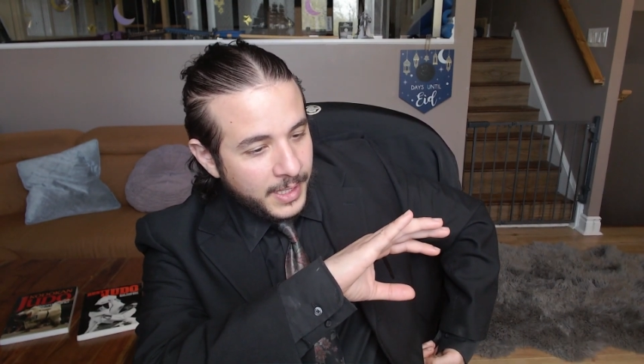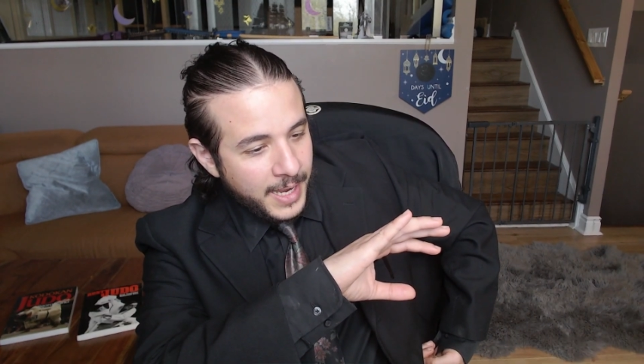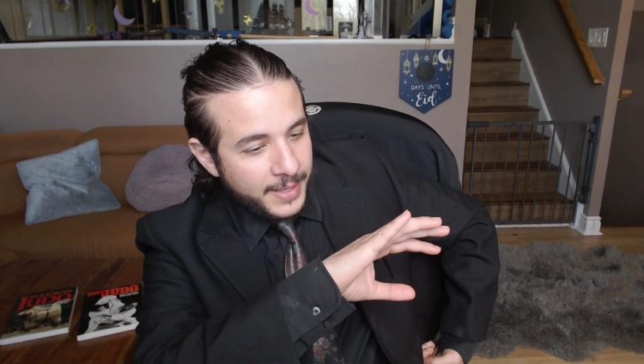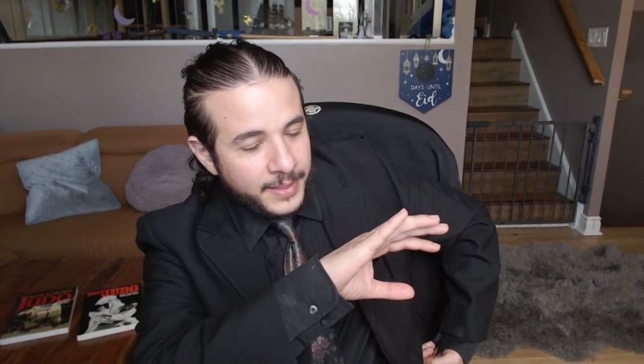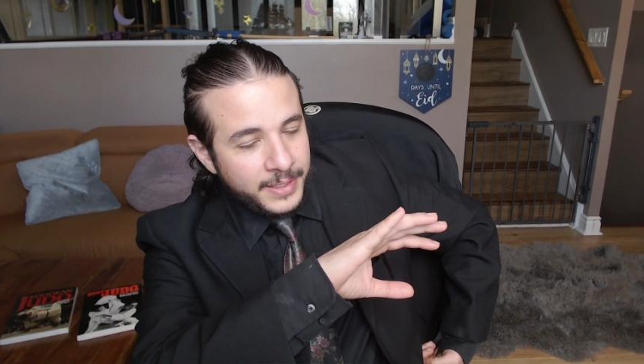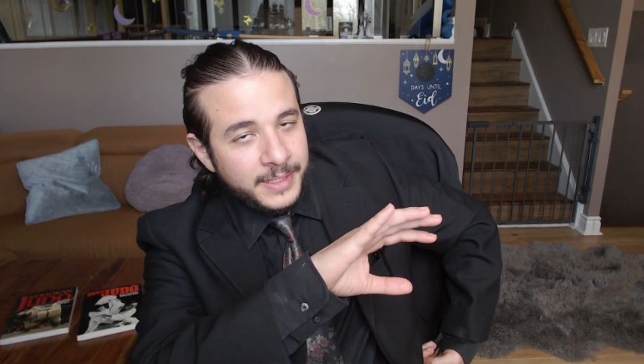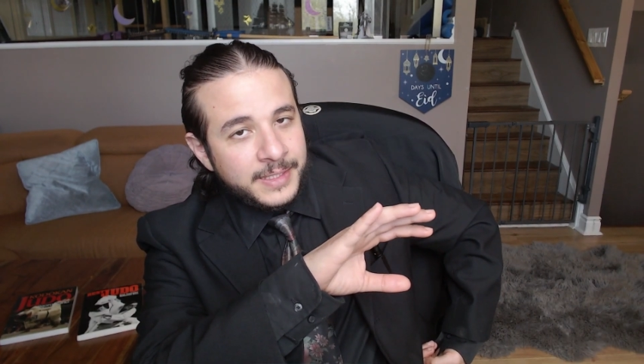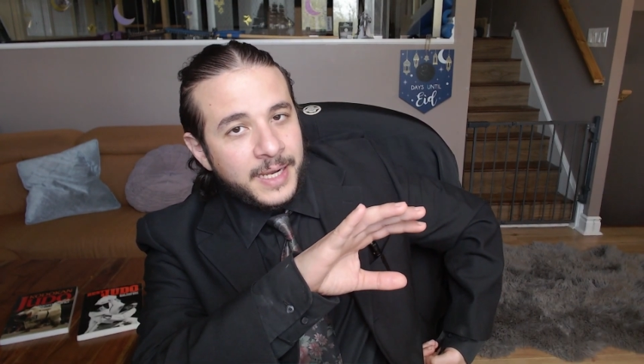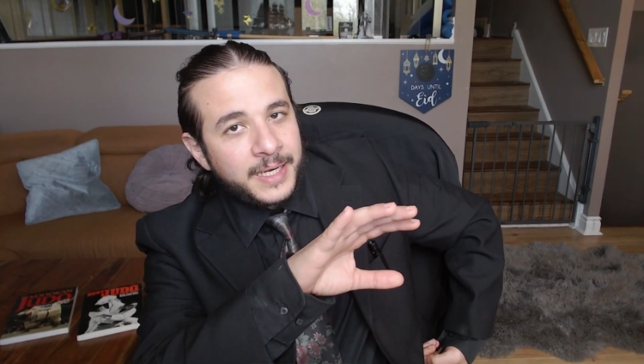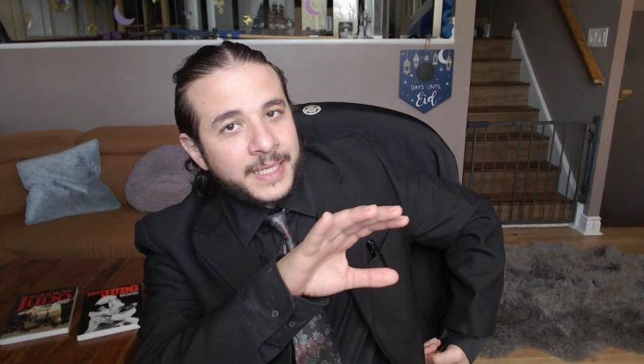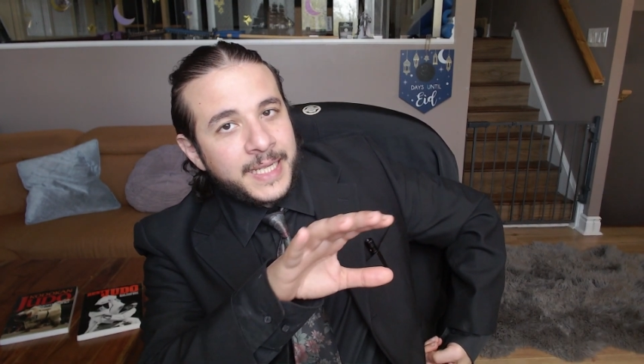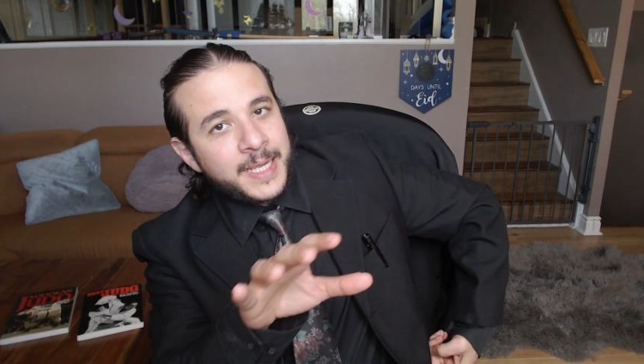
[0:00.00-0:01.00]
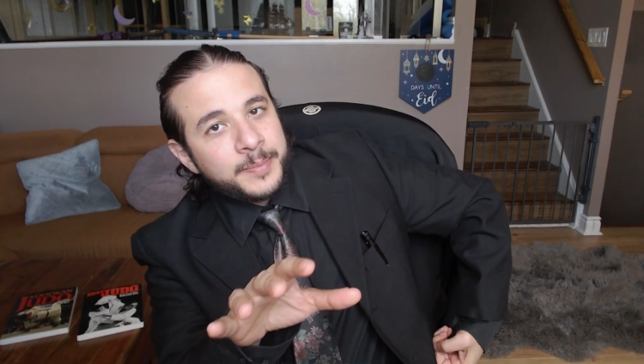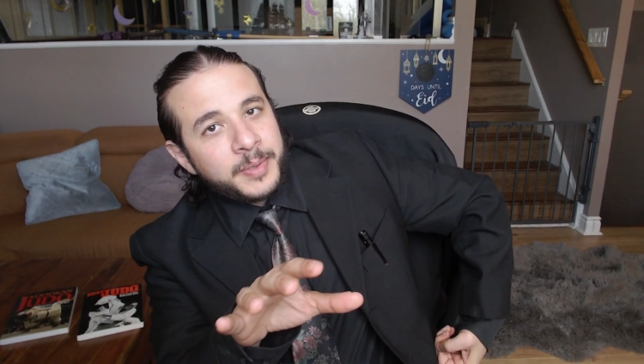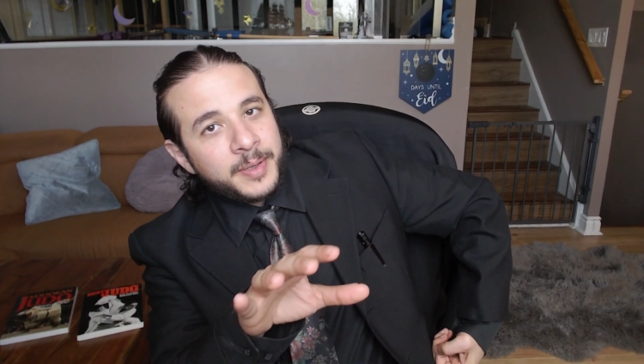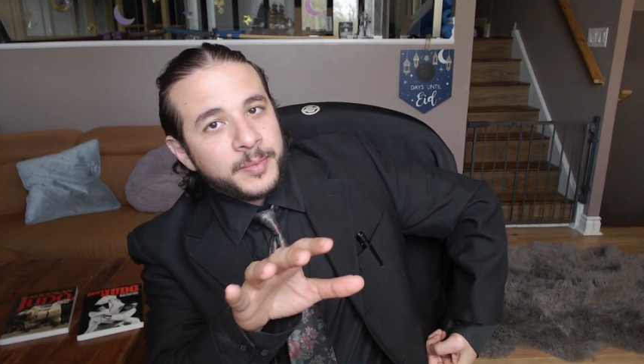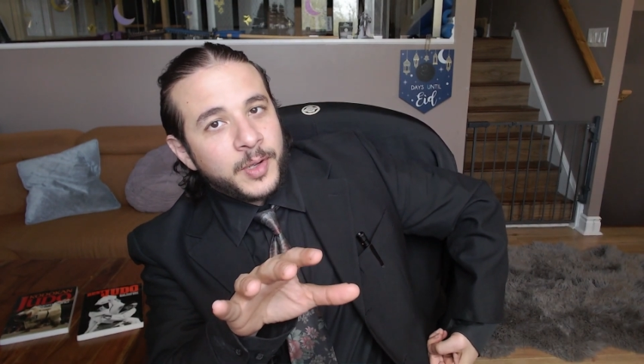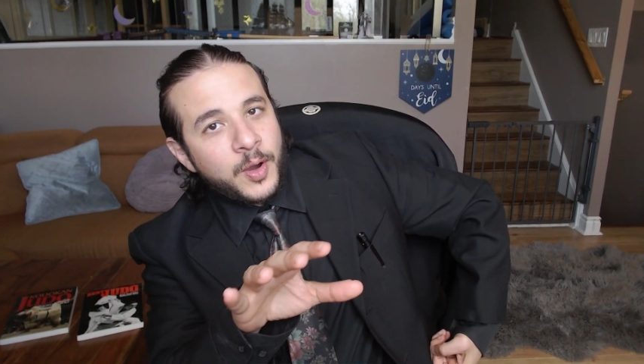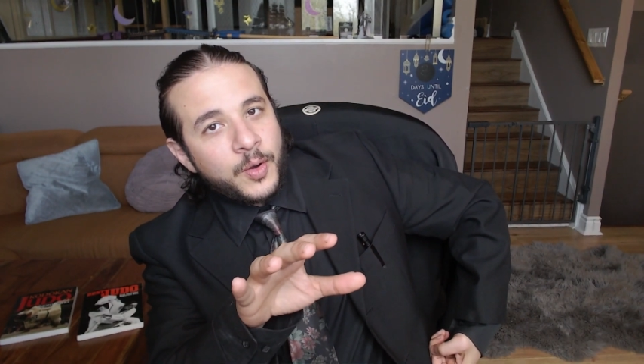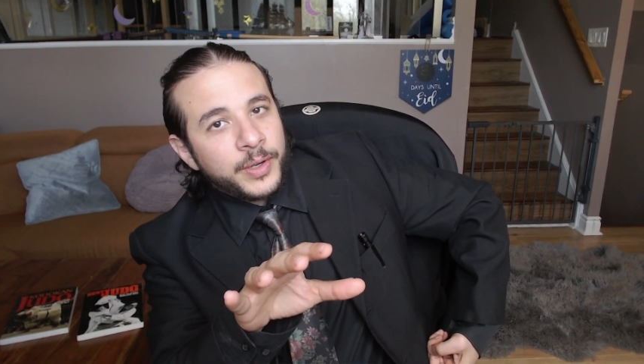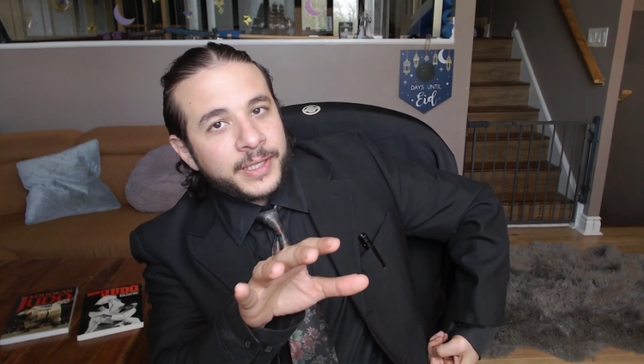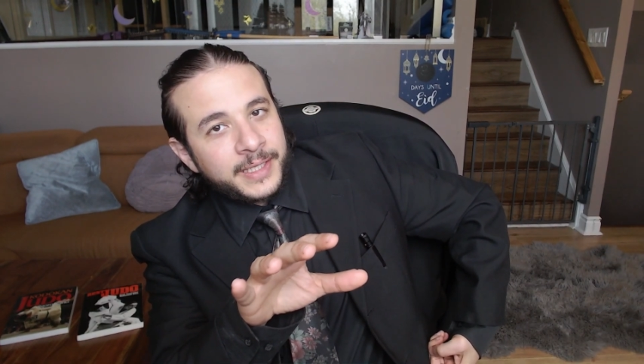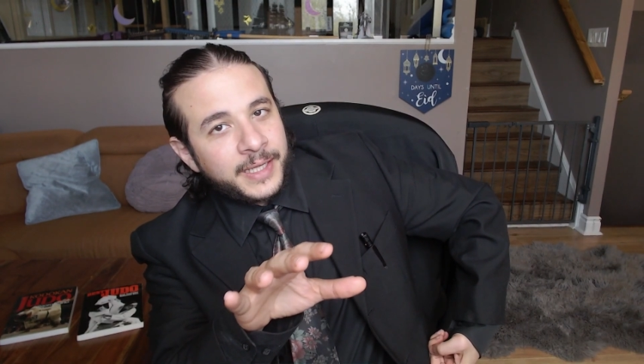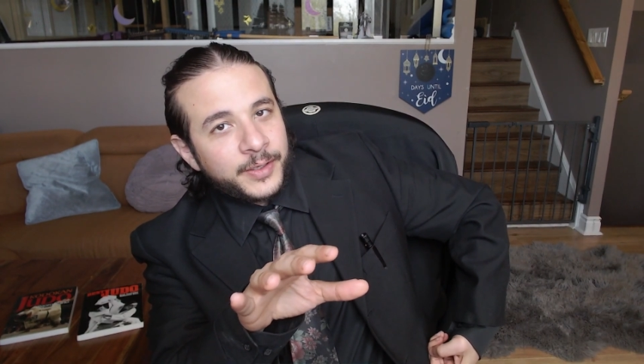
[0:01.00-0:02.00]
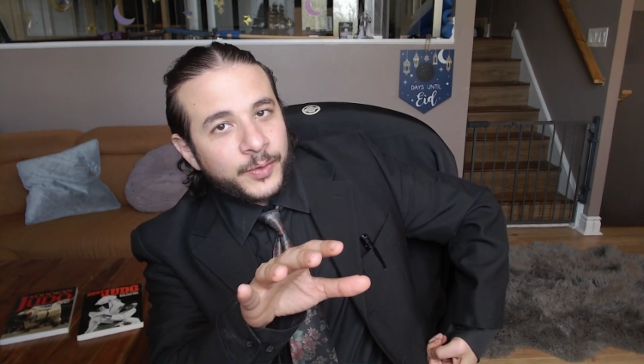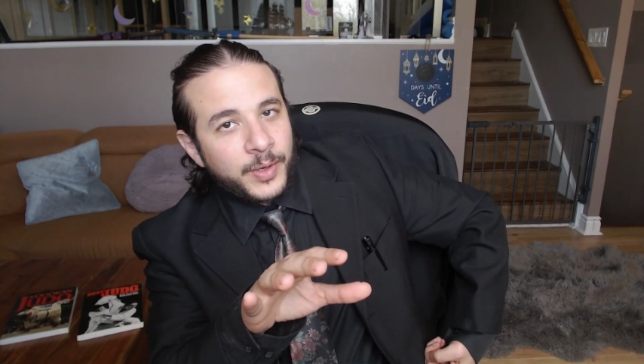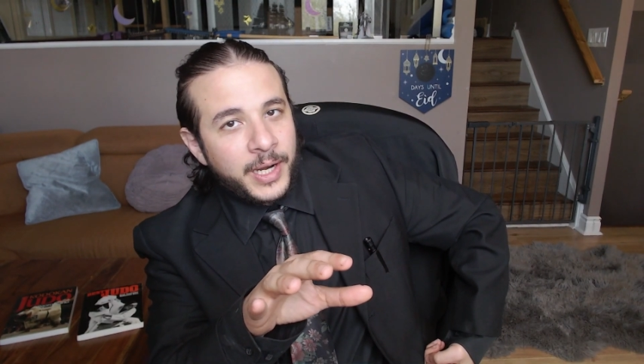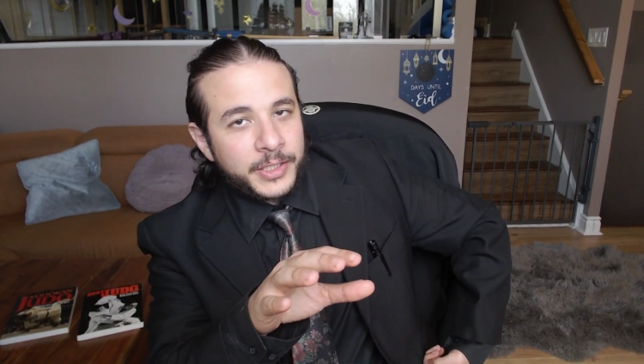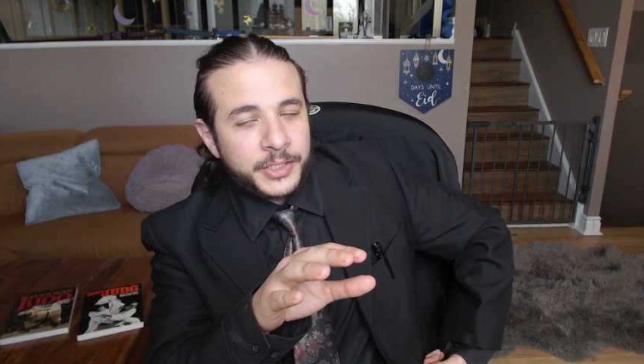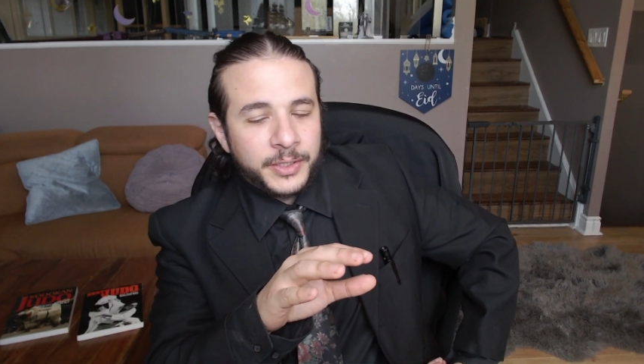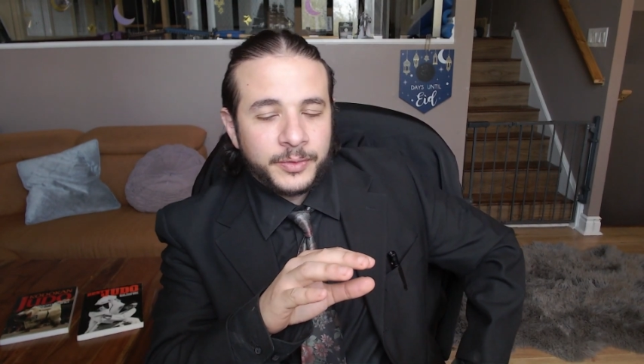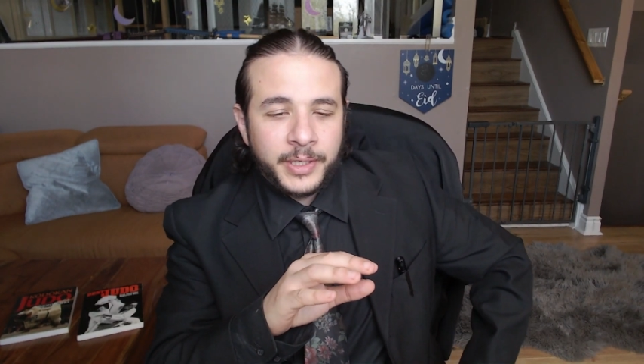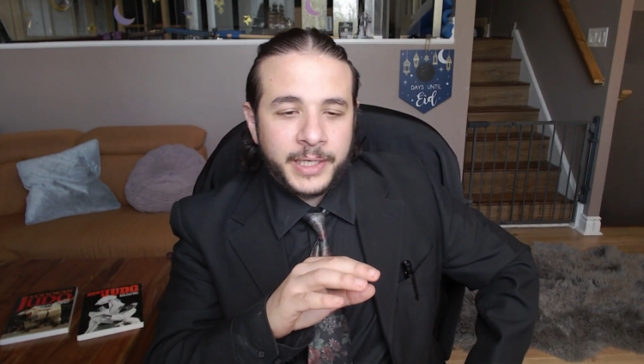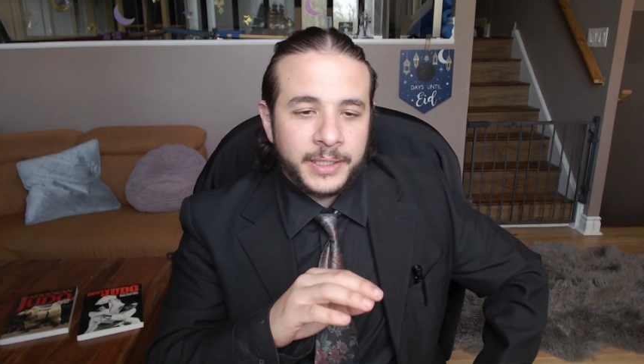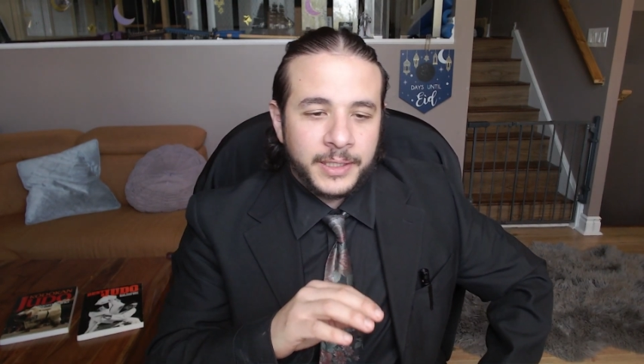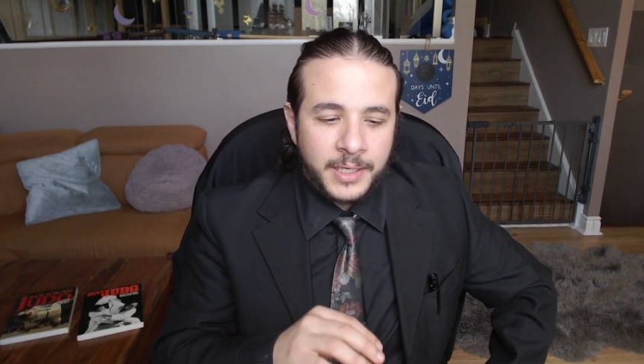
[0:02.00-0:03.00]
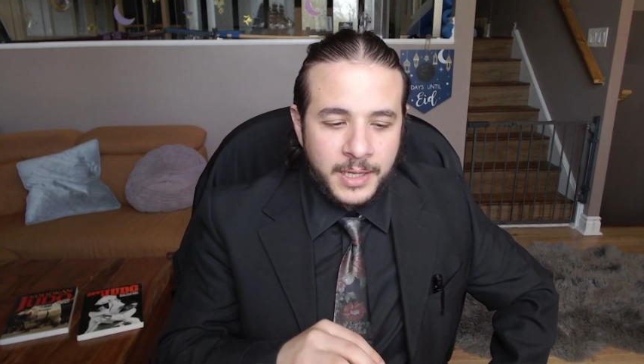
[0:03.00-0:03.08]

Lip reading: and then he's got to keep him going in that direction, right?